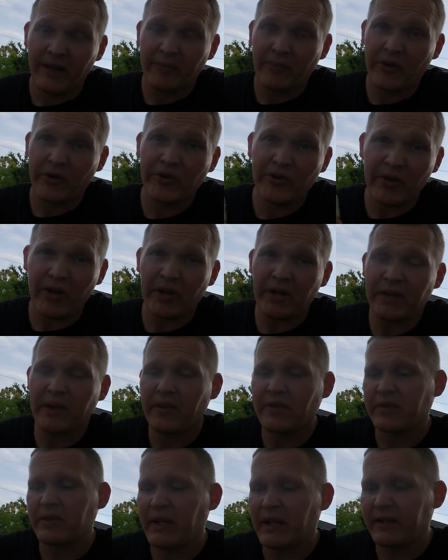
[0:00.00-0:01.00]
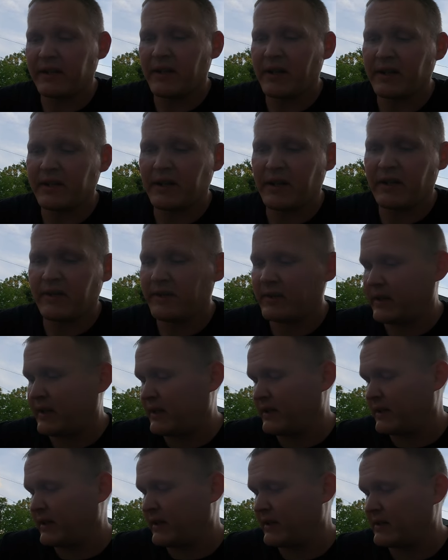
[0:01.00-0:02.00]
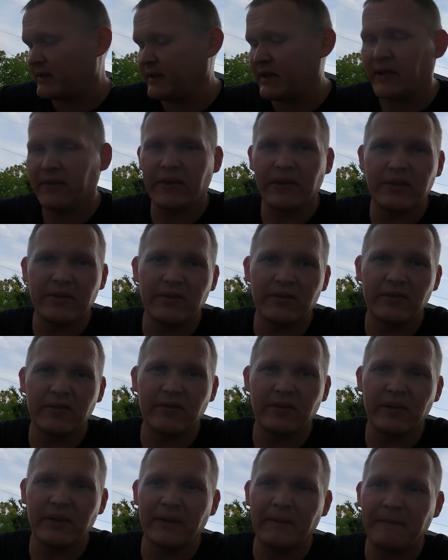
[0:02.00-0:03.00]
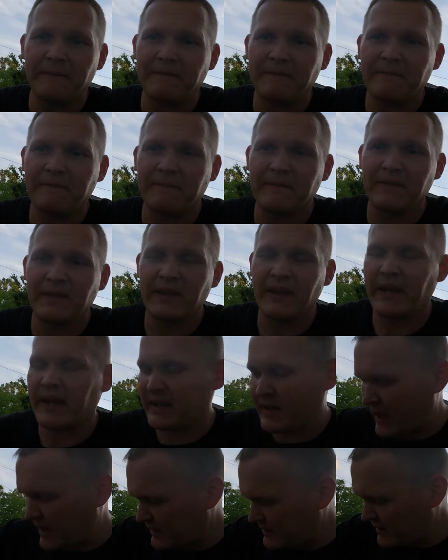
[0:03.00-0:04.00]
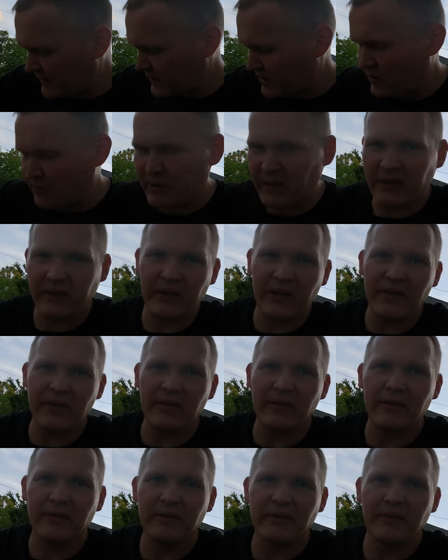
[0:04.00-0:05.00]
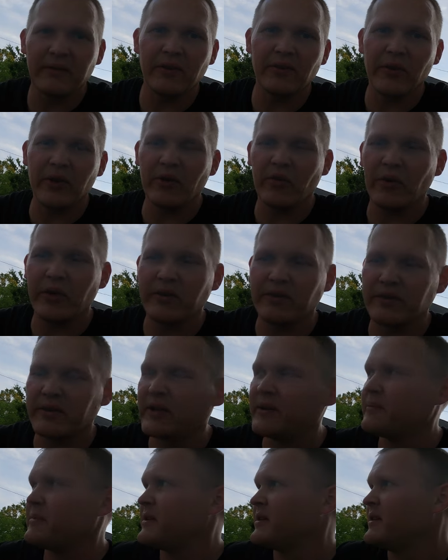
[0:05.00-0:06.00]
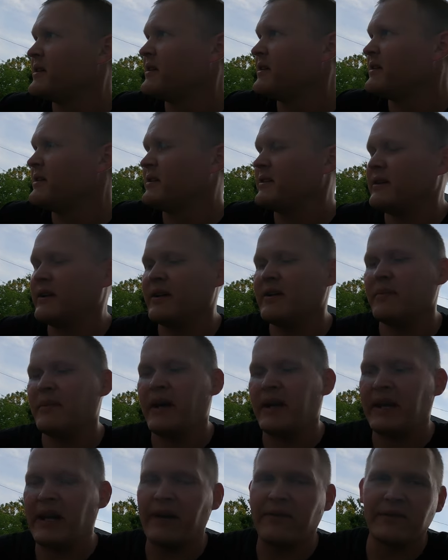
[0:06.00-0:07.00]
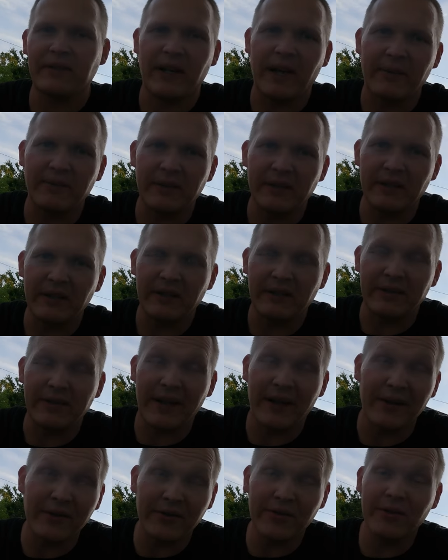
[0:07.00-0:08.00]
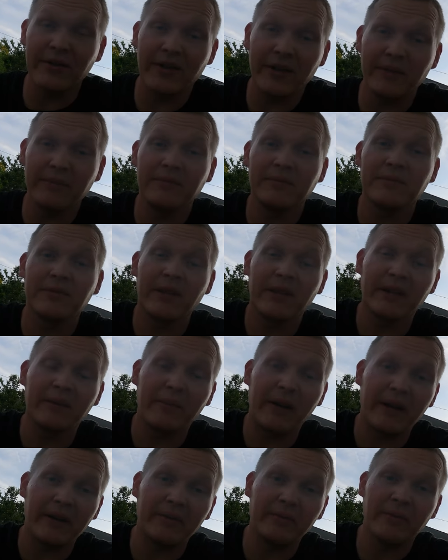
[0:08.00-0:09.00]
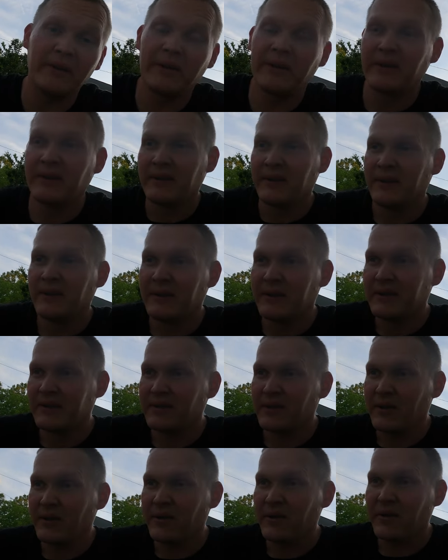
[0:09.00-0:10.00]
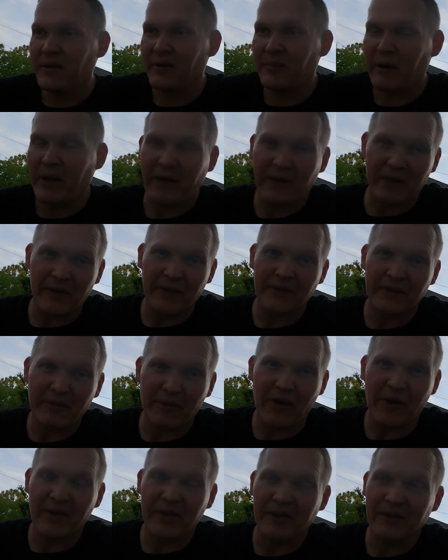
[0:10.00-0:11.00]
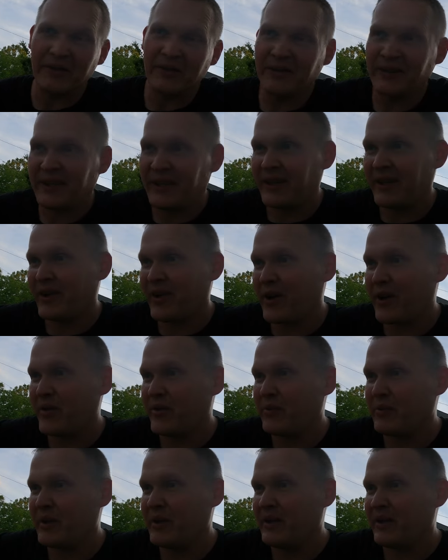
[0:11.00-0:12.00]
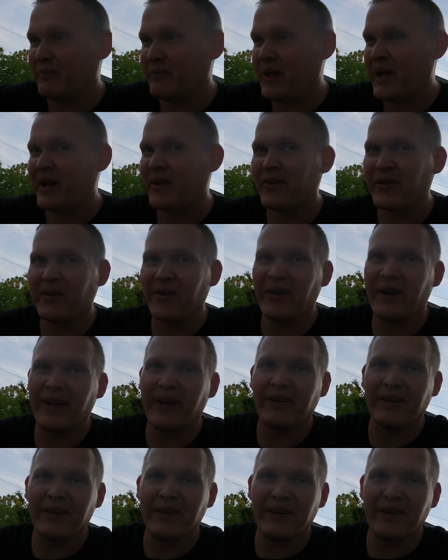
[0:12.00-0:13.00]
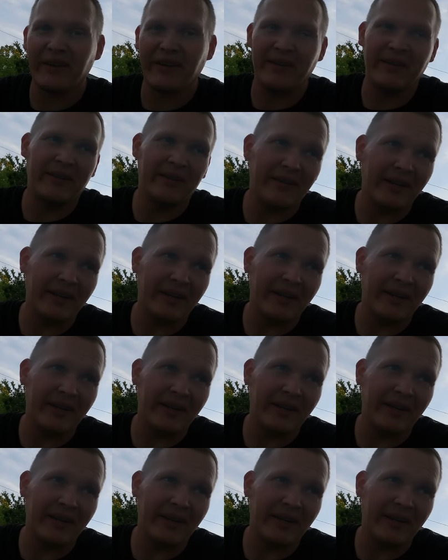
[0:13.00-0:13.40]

pretty sure I'll get the other side knocked out, and like I said, I'll get you, I actually have to go pick the rear wheels up. I didn't have time to get the tires to them so they could mount them. So they'll mount those tomorrow, and the car will be back on the ground and done.